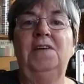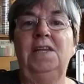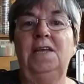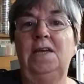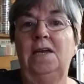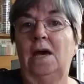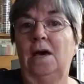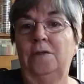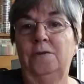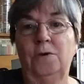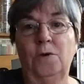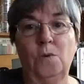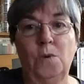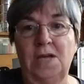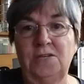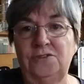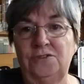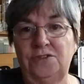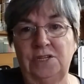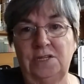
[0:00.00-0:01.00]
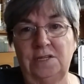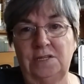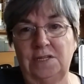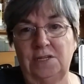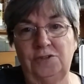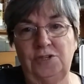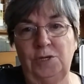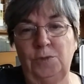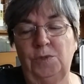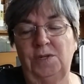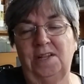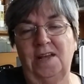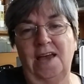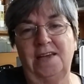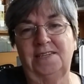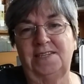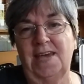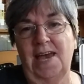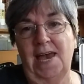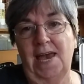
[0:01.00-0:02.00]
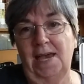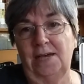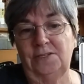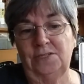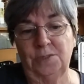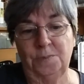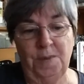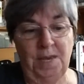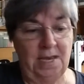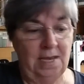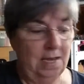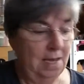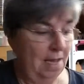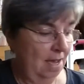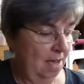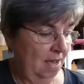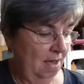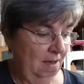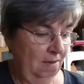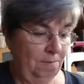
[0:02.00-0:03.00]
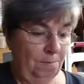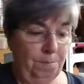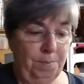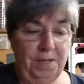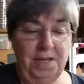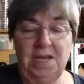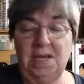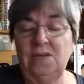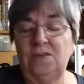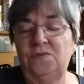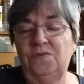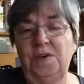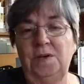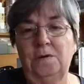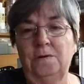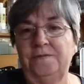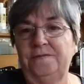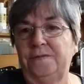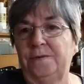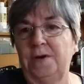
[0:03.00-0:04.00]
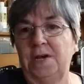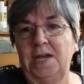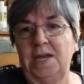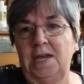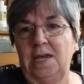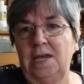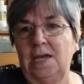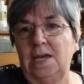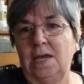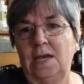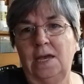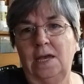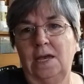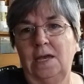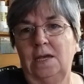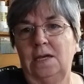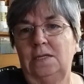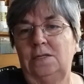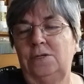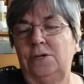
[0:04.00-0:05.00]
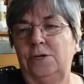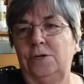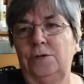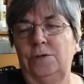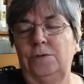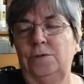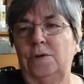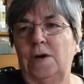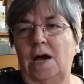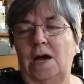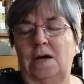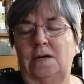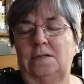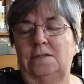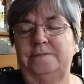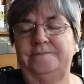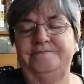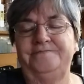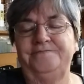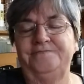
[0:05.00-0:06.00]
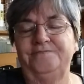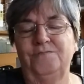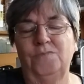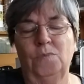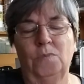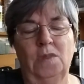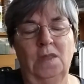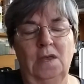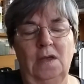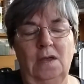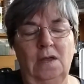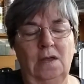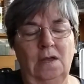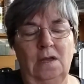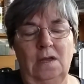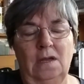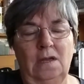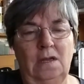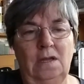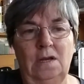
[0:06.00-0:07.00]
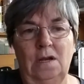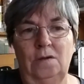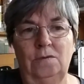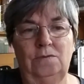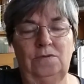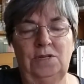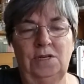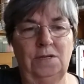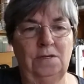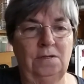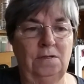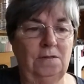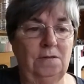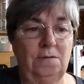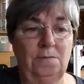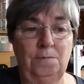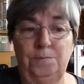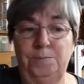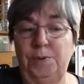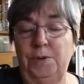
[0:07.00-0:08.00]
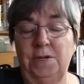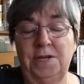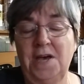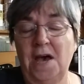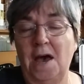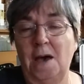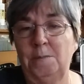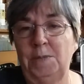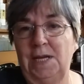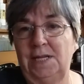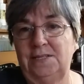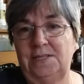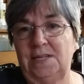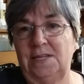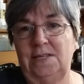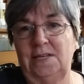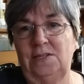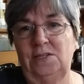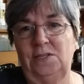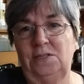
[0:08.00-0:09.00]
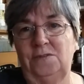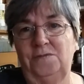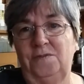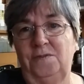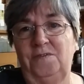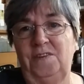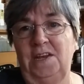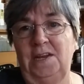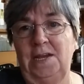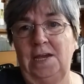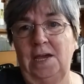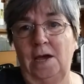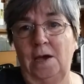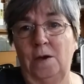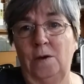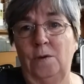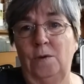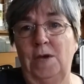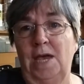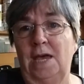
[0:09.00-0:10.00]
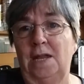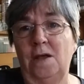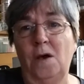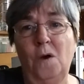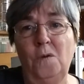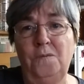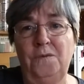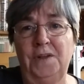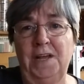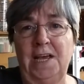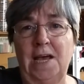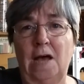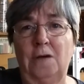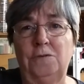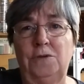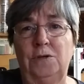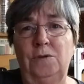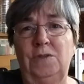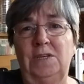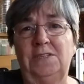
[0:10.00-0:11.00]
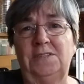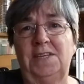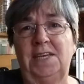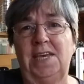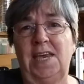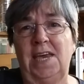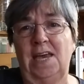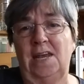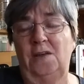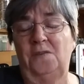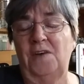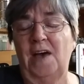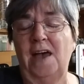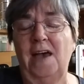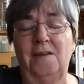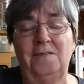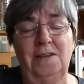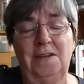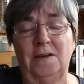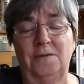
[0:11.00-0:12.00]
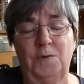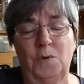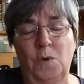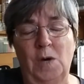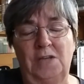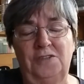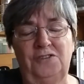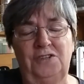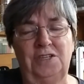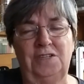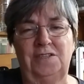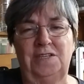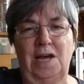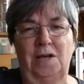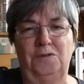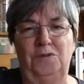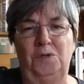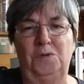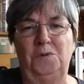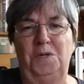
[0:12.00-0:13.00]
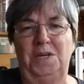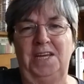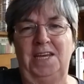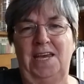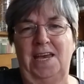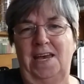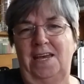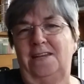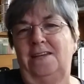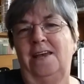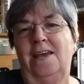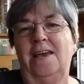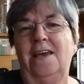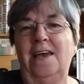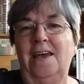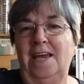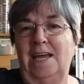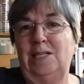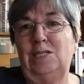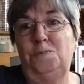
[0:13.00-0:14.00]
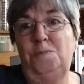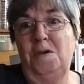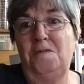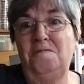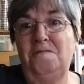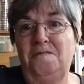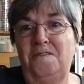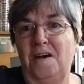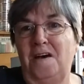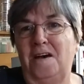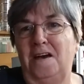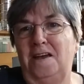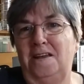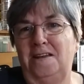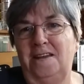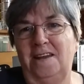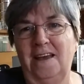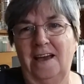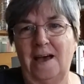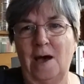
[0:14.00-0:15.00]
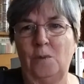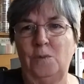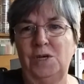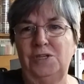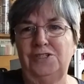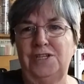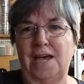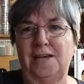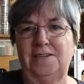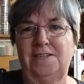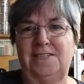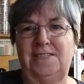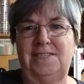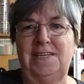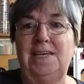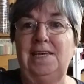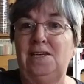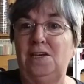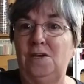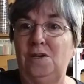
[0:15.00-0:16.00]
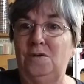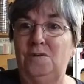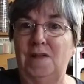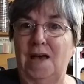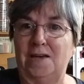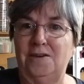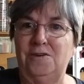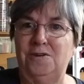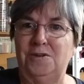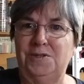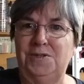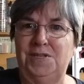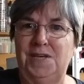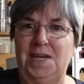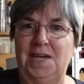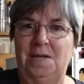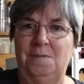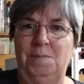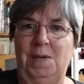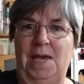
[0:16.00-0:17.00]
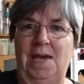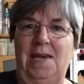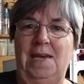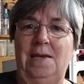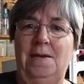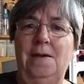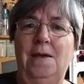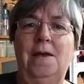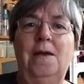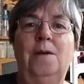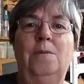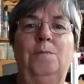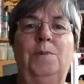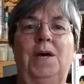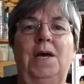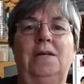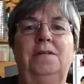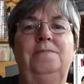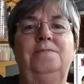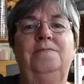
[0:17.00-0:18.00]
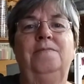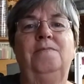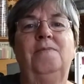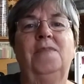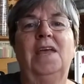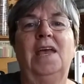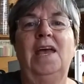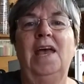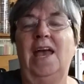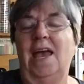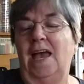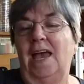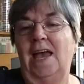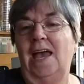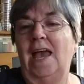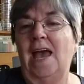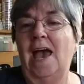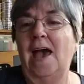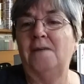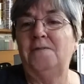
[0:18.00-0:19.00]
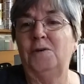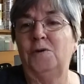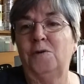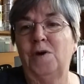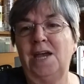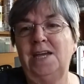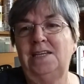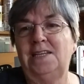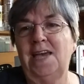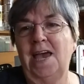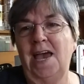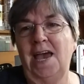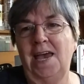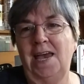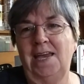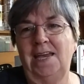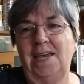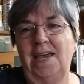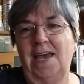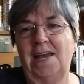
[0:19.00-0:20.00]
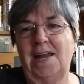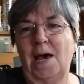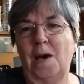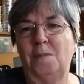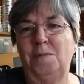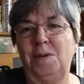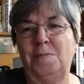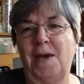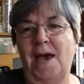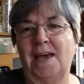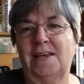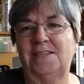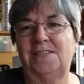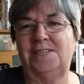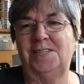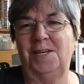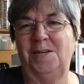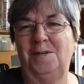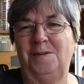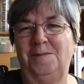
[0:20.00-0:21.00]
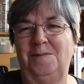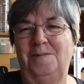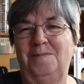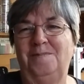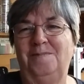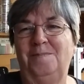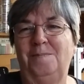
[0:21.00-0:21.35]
any other questions that you would like to ask me, please feel free to, um, you know, to put comments in this video. And hopefully I'll do this again. If I have enough questions, I'll do it again. It's been fun. I wish I could see you like you're seeing me. But have a great day, and I'll be back soon.